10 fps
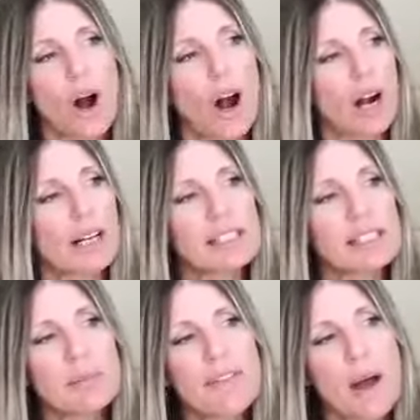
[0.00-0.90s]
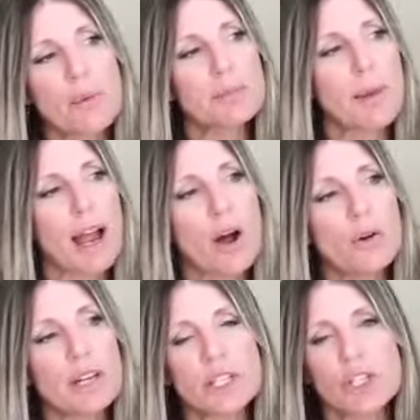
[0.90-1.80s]
hard. And some of that was my
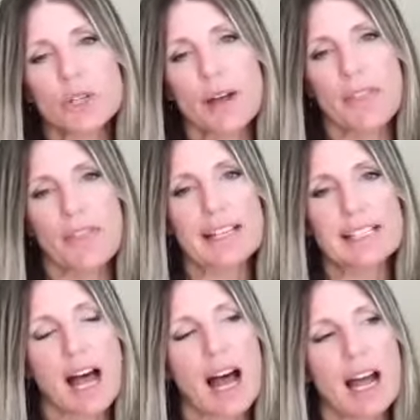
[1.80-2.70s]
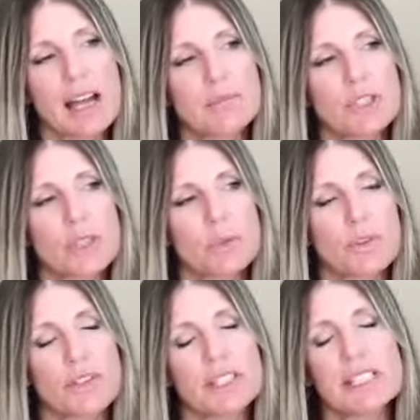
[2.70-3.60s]
own issue at that time, just
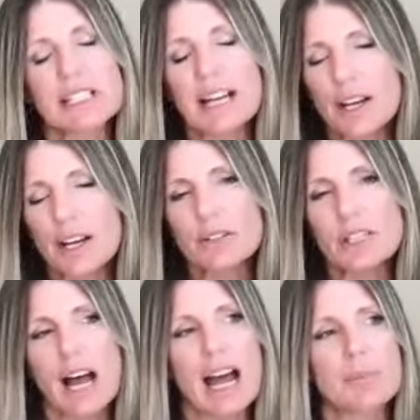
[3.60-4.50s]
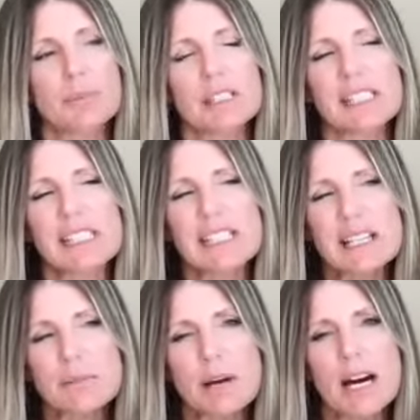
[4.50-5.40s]
with the stereotype, the
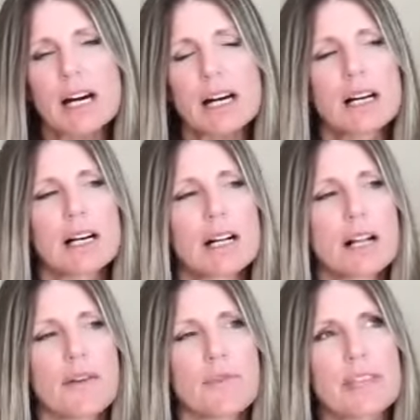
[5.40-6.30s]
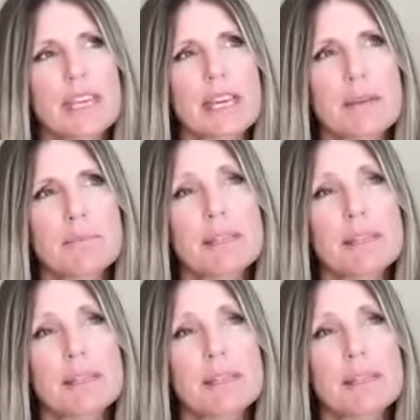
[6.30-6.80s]
stigma, the